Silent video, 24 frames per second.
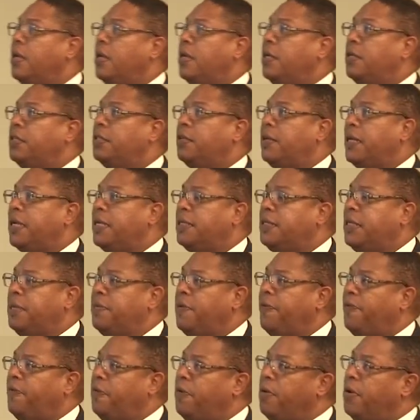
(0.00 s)
So like I said
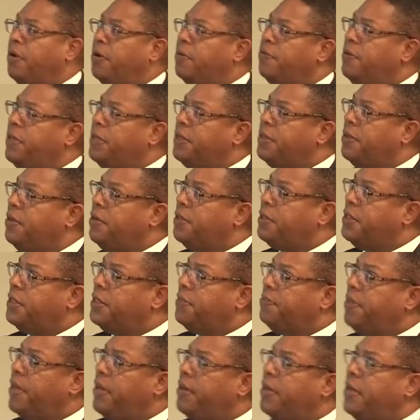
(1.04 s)
before, research is
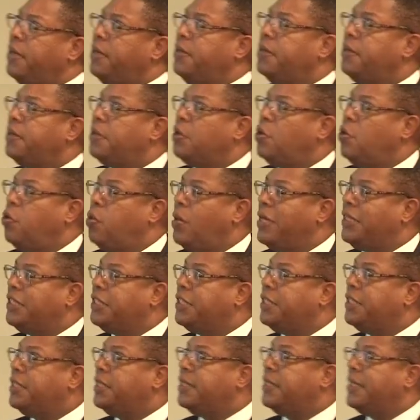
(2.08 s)
about
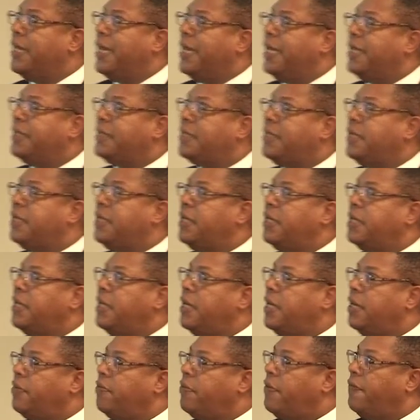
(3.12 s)
questions, asking
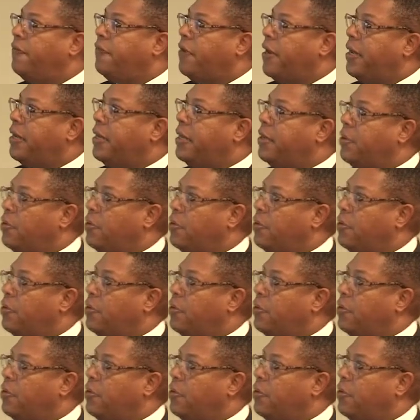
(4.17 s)
and refining